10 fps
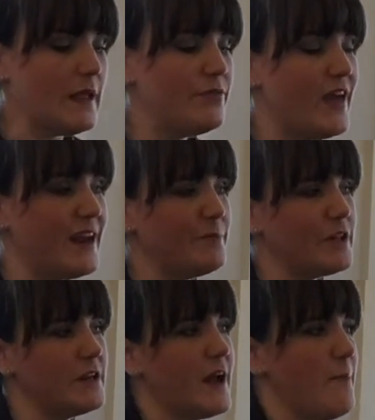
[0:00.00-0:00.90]
Then I'm
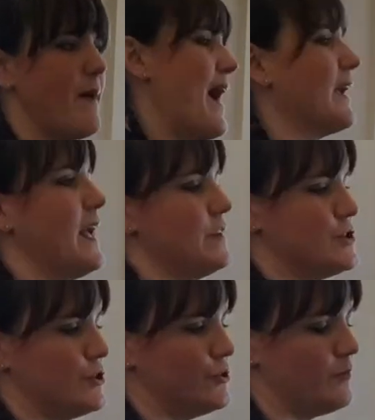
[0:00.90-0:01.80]
going to come back and
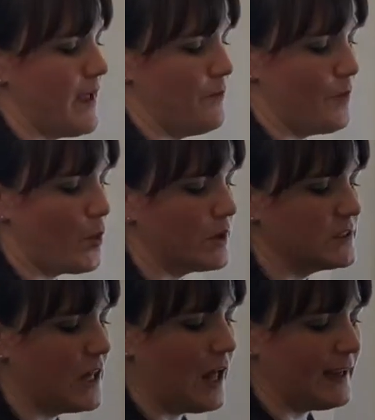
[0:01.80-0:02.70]
do my
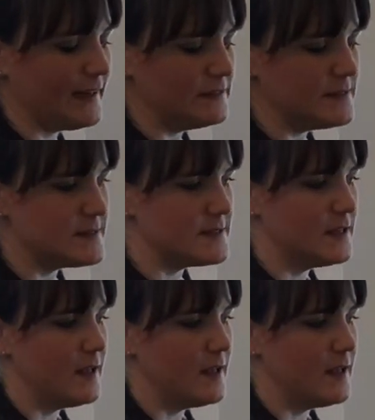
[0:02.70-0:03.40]
board lines,